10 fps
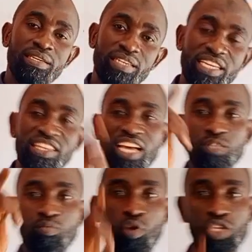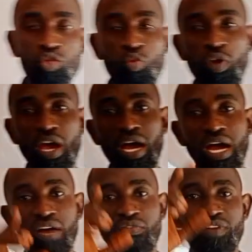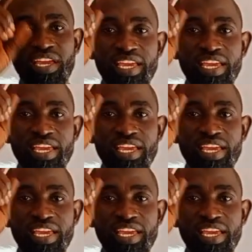in as much we have